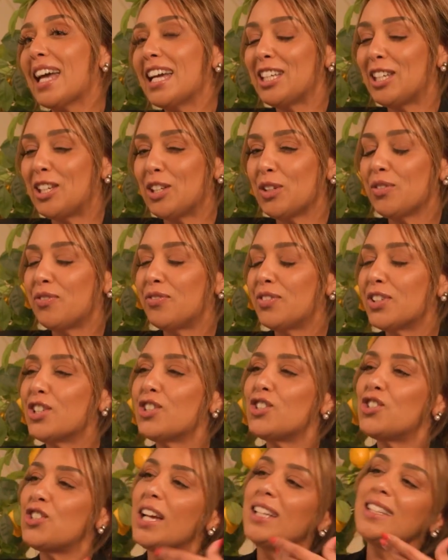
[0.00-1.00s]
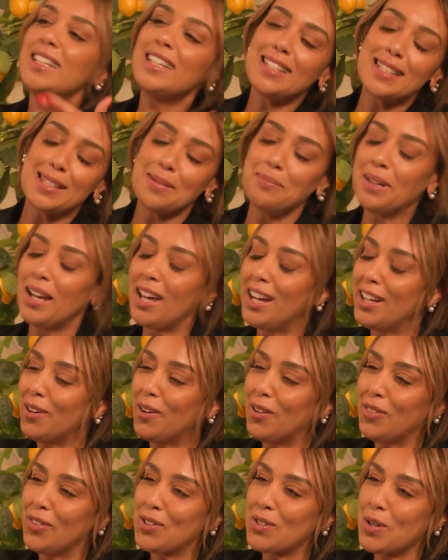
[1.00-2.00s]
thank you for shedding some
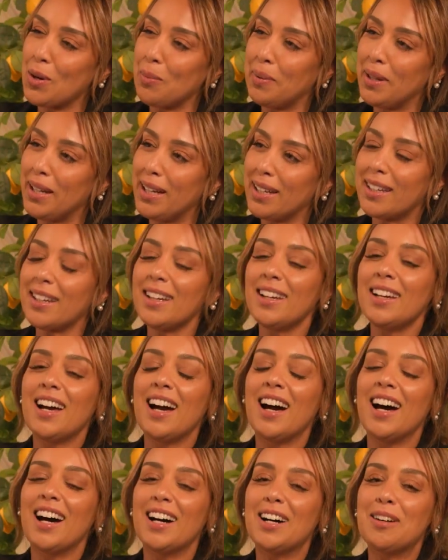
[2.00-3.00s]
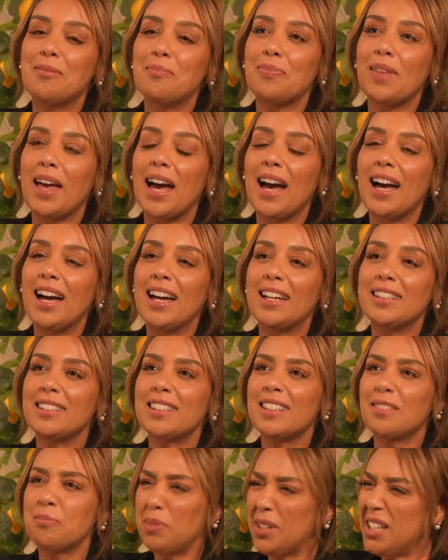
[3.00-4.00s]
light on the topic and
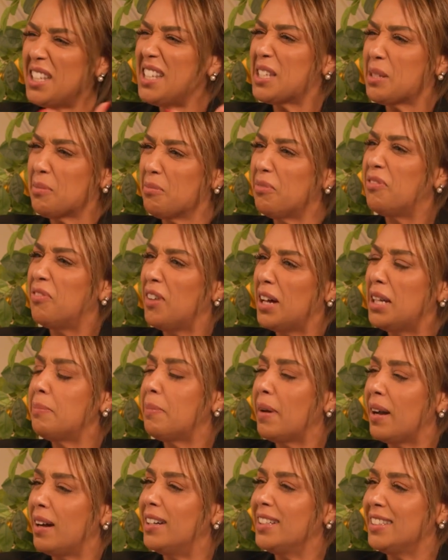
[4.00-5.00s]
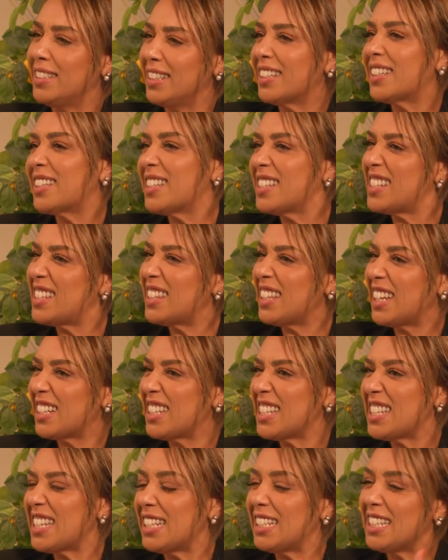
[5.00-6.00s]
putting some fun behind it. Because
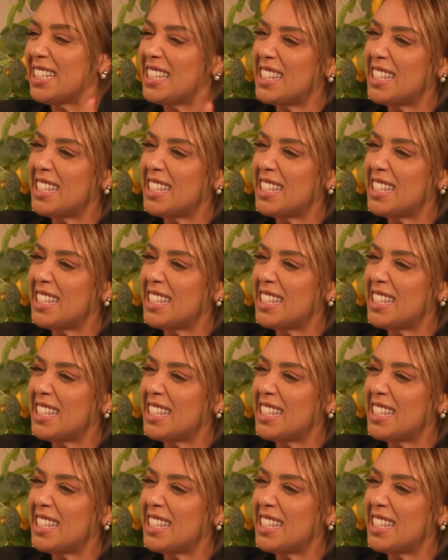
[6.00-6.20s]
like I said,